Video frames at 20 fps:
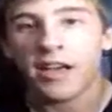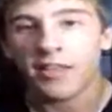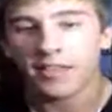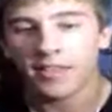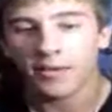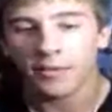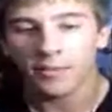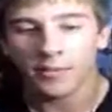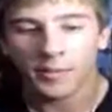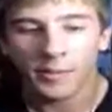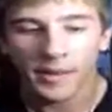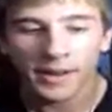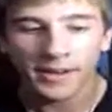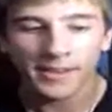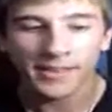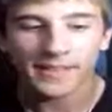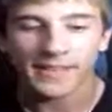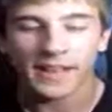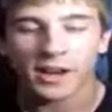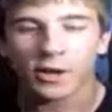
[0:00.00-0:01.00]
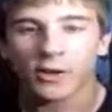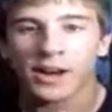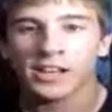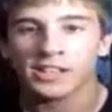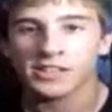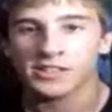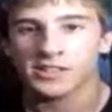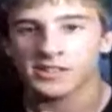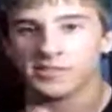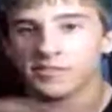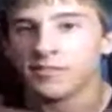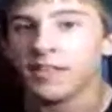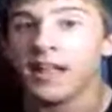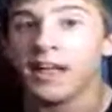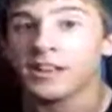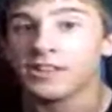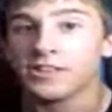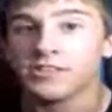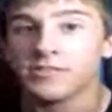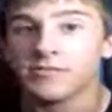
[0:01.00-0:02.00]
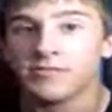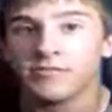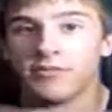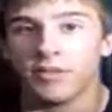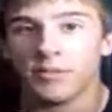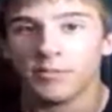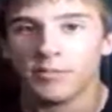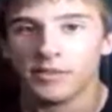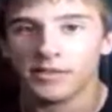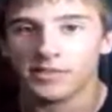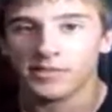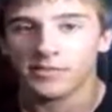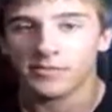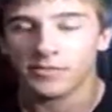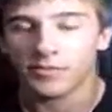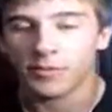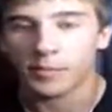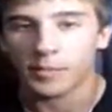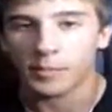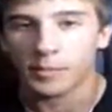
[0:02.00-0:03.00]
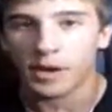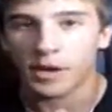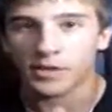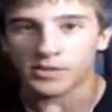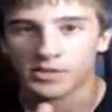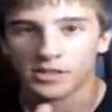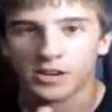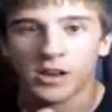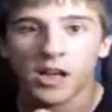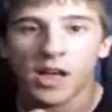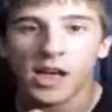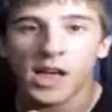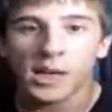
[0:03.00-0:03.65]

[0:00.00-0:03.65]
The main thing that crashes is Flash from the browser.